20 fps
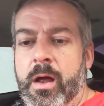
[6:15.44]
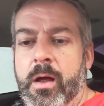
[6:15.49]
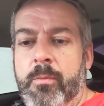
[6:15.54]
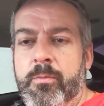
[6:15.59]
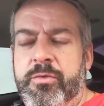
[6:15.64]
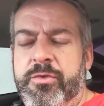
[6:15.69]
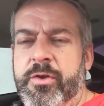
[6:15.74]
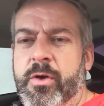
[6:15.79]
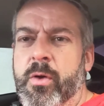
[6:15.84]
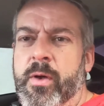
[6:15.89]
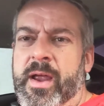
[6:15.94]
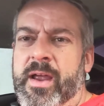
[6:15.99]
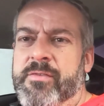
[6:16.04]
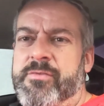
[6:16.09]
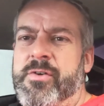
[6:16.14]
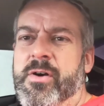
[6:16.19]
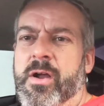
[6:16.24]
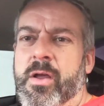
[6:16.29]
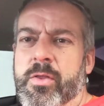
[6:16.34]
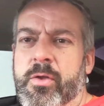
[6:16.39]
So
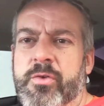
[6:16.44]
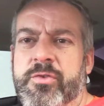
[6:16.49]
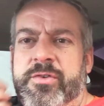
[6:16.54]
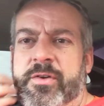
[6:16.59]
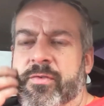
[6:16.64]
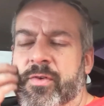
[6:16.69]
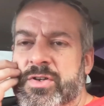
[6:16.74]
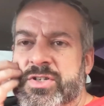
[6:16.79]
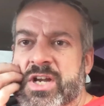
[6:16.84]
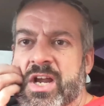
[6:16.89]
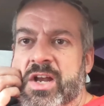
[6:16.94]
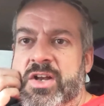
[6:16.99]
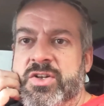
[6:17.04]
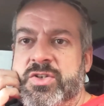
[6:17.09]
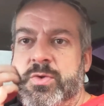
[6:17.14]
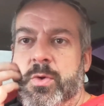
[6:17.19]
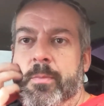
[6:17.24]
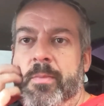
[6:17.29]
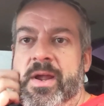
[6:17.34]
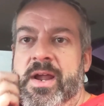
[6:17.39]
after all those different
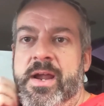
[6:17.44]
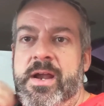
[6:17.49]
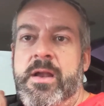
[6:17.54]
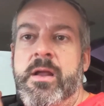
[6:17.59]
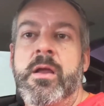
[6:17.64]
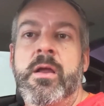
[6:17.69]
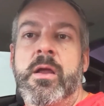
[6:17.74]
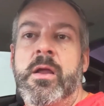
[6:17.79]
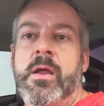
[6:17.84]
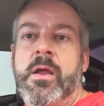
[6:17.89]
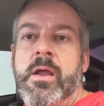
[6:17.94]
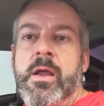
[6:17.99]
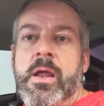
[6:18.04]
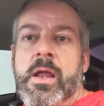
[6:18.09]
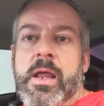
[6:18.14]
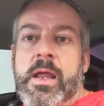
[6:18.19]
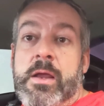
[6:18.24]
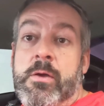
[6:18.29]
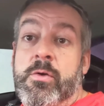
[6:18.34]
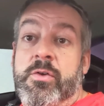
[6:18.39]
changes were made,
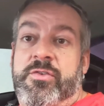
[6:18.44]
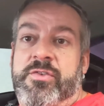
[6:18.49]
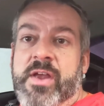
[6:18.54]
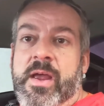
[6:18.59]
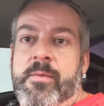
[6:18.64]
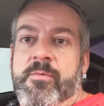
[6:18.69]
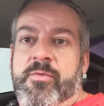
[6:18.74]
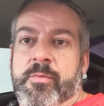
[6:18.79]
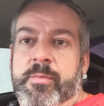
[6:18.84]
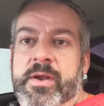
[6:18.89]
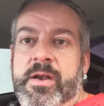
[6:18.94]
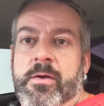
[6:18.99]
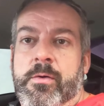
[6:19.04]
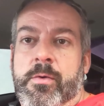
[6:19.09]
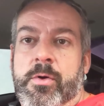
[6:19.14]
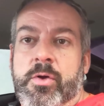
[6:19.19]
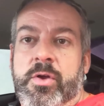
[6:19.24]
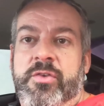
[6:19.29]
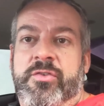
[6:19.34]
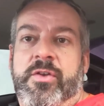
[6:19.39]
it was time for me to
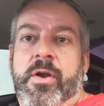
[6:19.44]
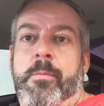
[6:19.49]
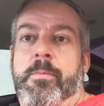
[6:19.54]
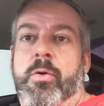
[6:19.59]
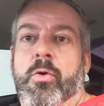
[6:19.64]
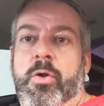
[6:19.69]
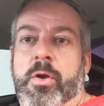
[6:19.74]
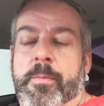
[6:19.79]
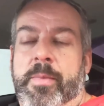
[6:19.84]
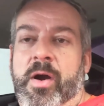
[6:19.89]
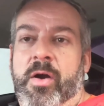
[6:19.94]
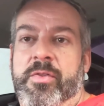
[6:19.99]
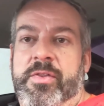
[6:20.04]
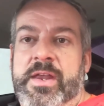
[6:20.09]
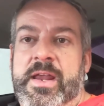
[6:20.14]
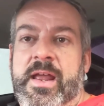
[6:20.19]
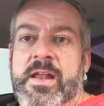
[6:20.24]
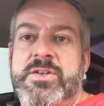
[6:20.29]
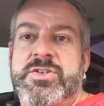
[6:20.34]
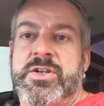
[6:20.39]
really start pulling apart
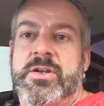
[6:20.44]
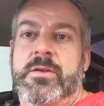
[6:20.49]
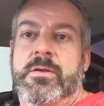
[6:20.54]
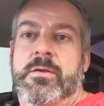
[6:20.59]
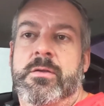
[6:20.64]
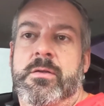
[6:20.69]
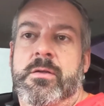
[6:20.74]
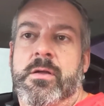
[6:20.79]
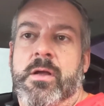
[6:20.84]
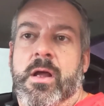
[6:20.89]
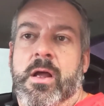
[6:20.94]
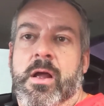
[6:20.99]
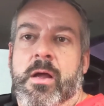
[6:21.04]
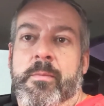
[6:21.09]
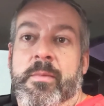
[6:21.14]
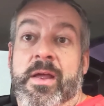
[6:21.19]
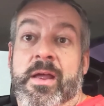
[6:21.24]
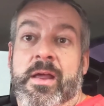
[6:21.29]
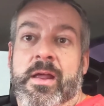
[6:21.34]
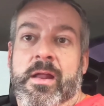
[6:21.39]
the engine.
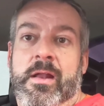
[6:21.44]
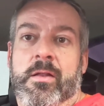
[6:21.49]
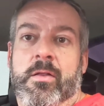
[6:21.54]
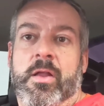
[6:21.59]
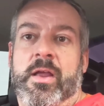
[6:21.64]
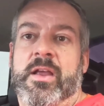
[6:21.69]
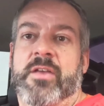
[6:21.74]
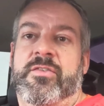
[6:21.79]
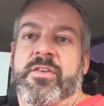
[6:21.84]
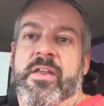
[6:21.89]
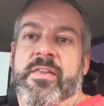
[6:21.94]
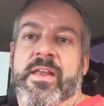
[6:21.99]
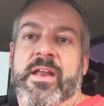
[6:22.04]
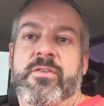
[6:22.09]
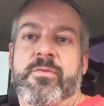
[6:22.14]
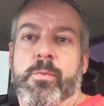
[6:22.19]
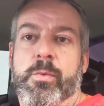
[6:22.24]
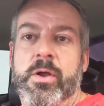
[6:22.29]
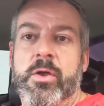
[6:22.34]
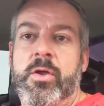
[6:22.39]
And like I said,
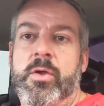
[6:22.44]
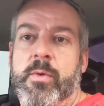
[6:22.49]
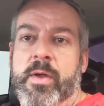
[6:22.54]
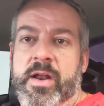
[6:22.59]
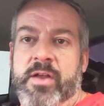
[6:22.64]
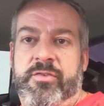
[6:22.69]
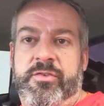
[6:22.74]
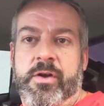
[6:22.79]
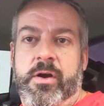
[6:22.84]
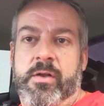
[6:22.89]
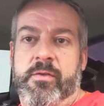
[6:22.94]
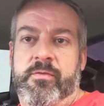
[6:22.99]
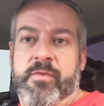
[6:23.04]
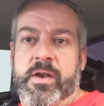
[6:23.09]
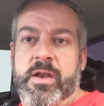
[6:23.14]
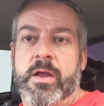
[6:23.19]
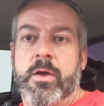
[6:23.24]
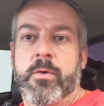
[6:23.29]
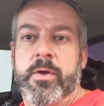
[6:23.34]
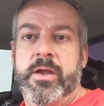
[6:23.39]
that's really when I started
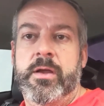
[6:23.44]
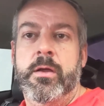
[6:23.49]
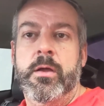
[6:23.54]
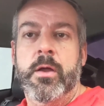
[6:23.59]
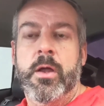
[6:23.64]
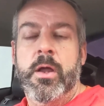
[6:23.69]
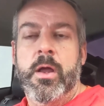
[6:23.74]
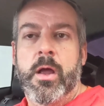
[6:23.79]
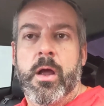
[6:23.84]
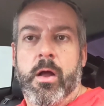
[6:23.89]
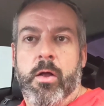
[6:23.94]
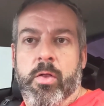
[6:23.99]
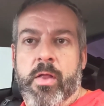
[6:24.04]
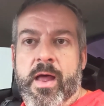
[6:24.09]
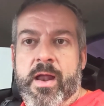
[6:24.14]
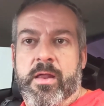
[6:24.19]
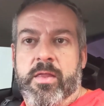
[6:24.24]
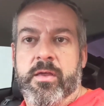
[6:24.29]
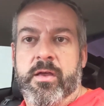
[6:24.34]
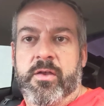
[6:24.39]
videoing a
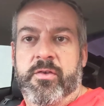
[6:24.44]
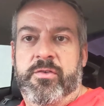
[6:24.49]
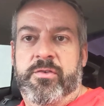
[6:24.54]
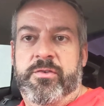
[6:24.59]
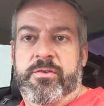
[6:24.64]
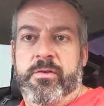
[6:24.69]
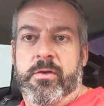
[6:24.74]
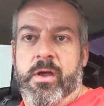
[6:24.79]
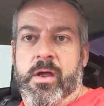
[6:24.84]
lot of this.